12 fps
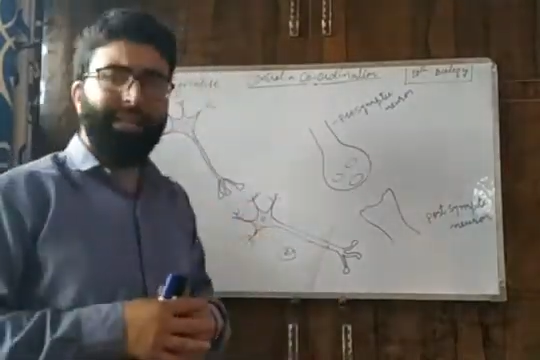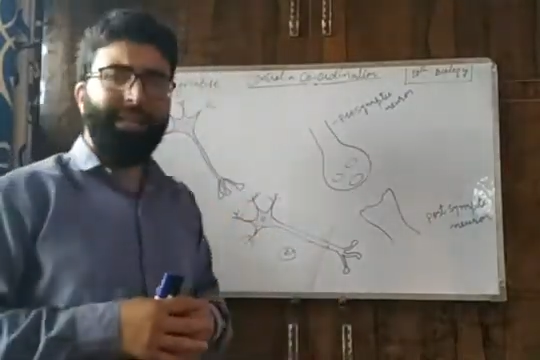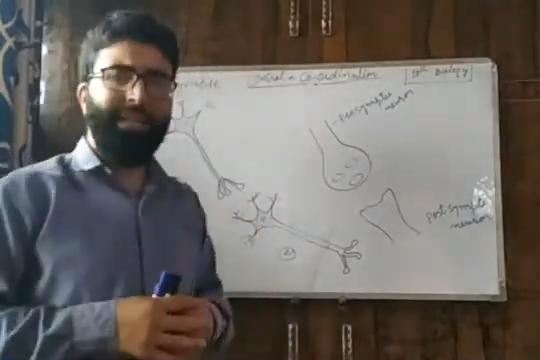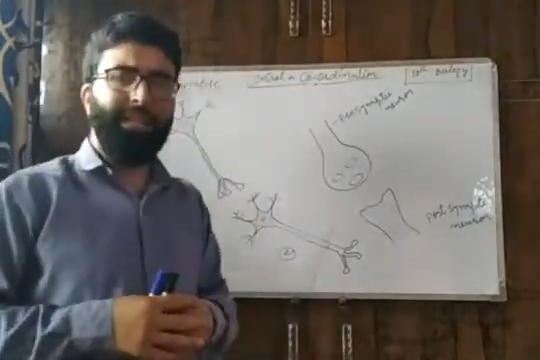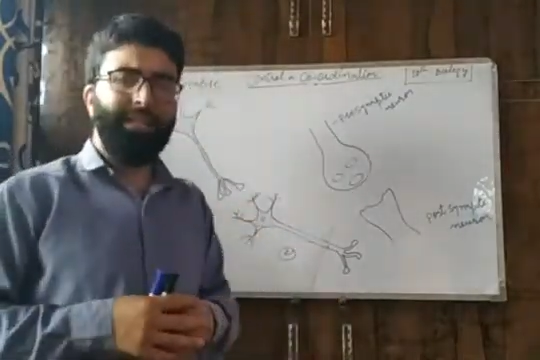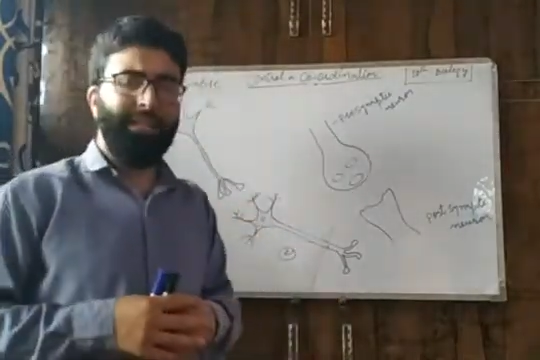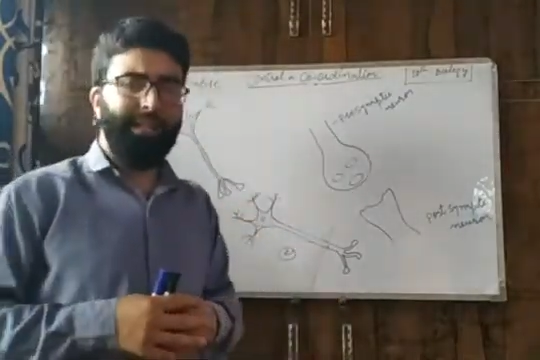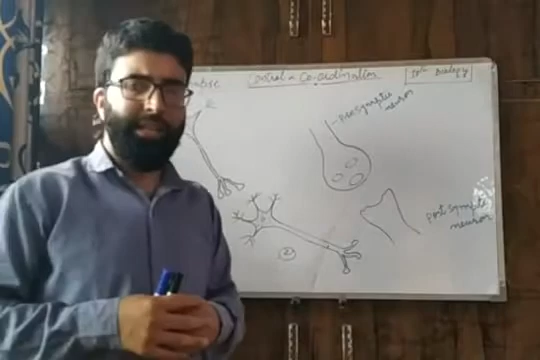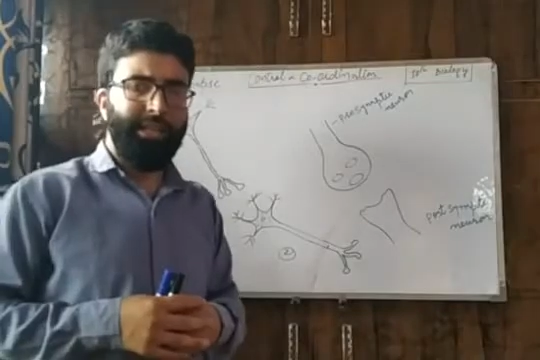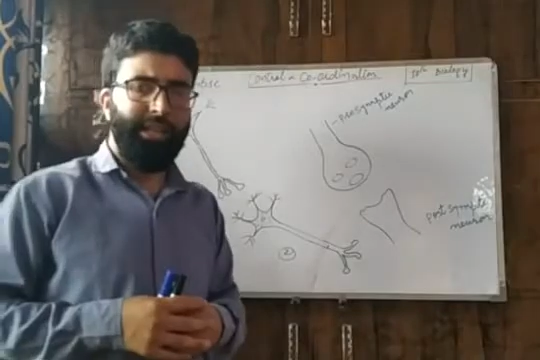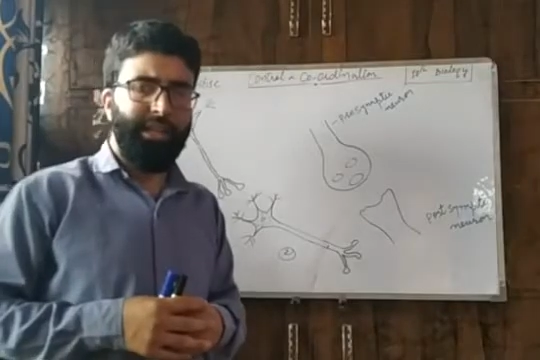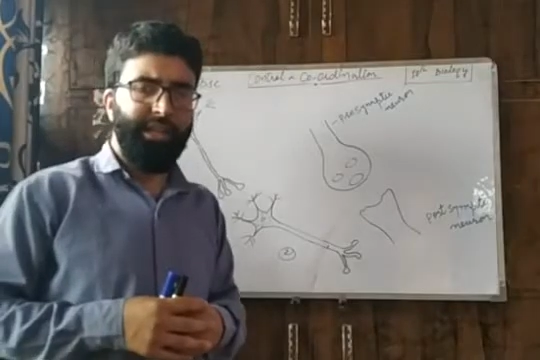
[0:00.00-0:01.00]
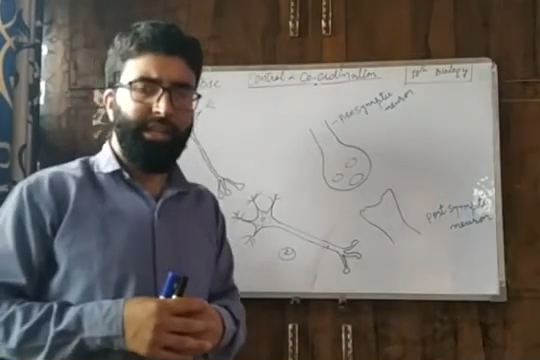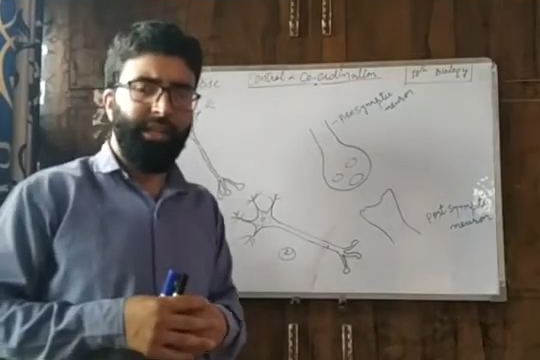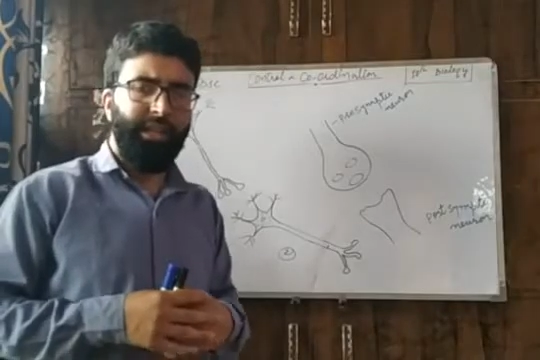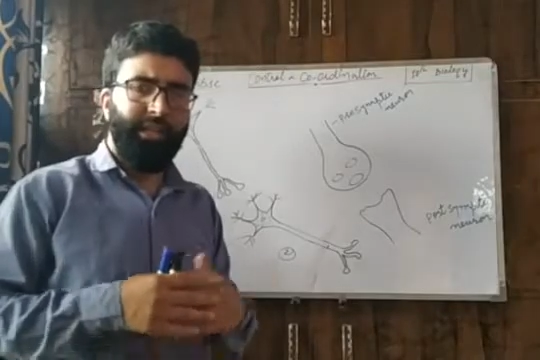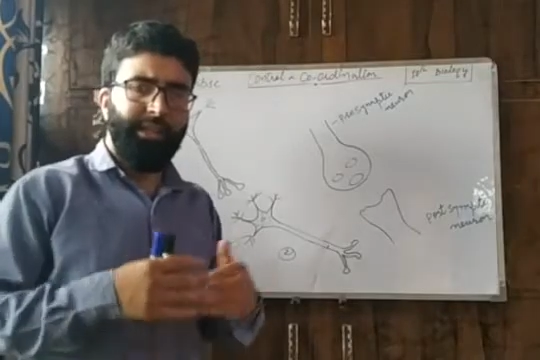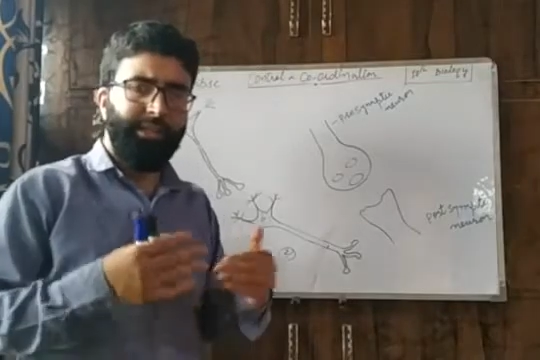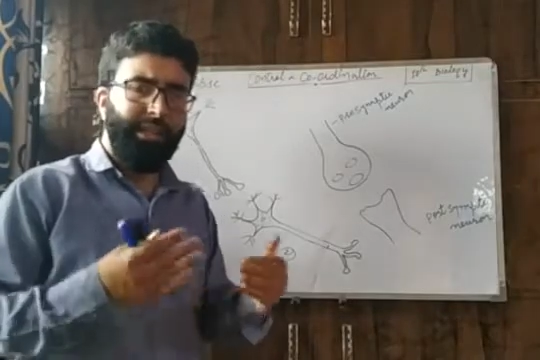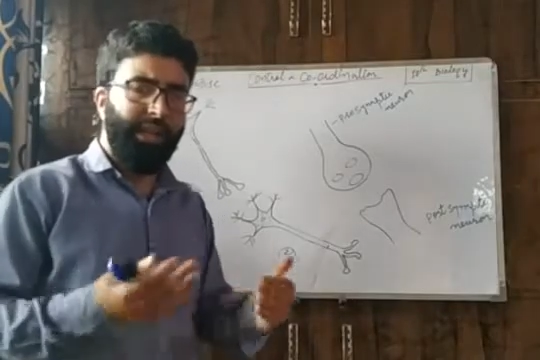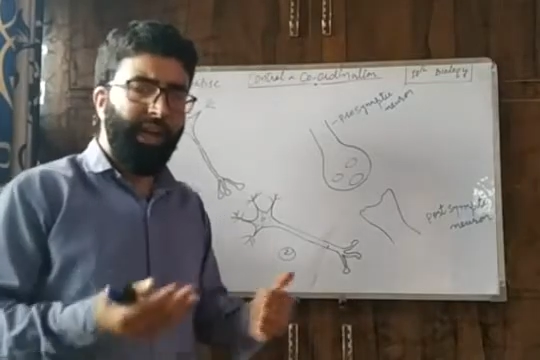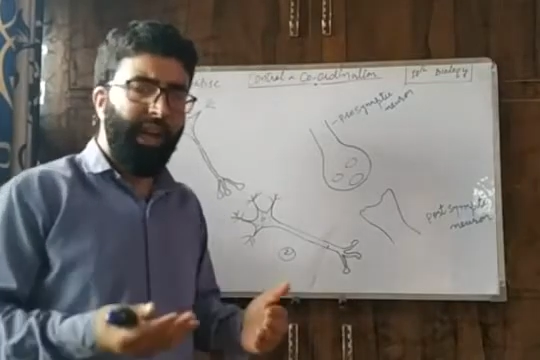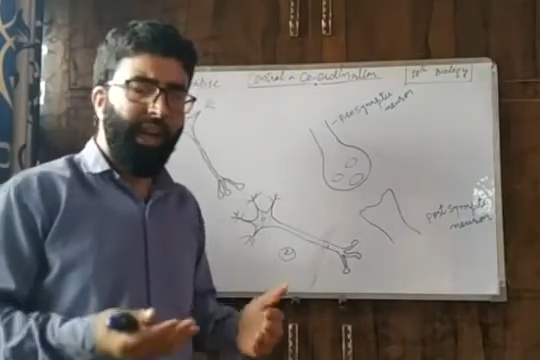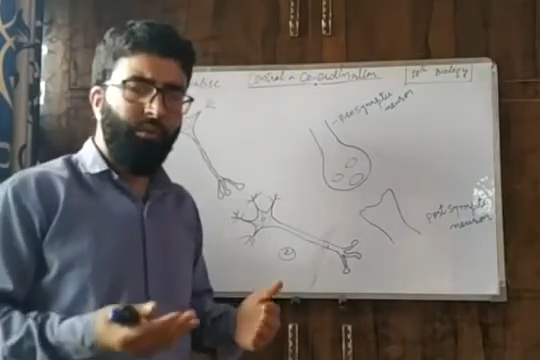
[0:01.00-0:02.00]
direct contact, then
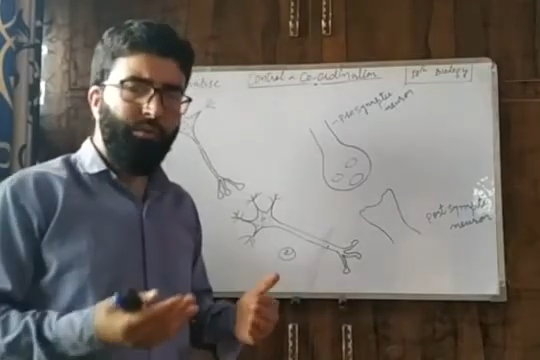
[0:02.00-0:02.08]
how